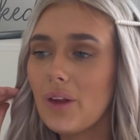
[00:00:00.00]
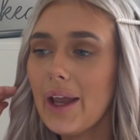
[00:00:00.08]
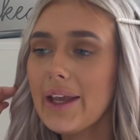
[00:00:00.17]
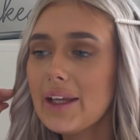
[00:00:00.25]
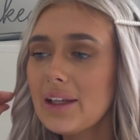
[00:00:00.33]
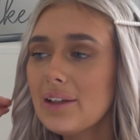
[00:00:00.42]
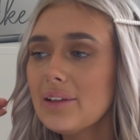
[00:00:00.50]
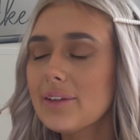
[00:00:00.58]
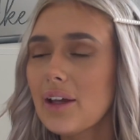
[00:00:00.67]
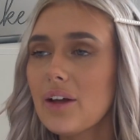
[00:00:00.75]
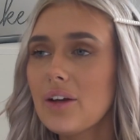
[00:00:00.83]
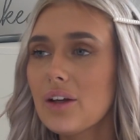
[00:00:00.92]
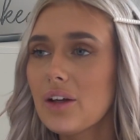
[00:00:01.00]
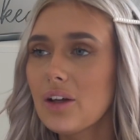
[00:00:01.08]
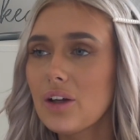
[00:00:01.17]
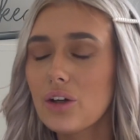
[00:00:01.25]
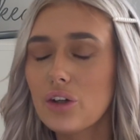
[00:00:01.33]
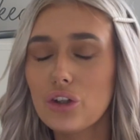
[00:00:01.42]
You
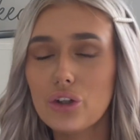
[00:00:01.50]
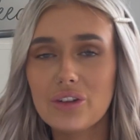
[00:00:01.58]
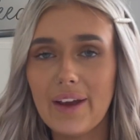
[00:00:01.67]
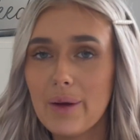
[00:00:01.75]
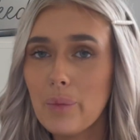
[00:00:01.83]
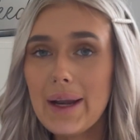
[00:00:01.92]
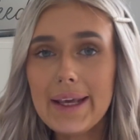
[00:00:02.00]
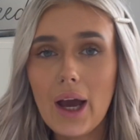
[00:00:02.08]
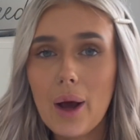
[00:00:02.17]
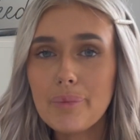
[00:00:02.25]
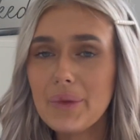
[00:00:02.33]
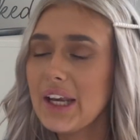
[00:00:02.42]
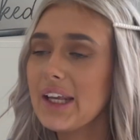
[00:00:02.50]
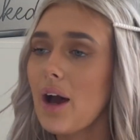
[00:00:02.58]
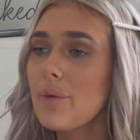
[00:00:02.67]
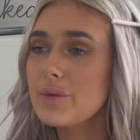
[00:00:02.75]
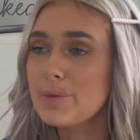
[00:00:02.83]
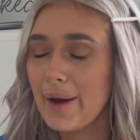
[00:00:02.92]
say, well, he come and he
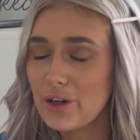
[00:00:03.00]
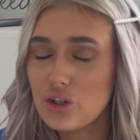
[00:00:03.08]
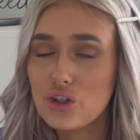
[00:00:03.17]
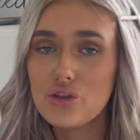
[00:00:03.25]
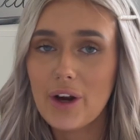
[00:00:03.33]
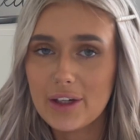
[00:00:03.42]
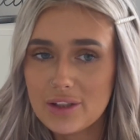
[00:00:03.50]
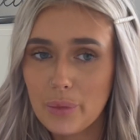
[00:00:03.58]
comes back straight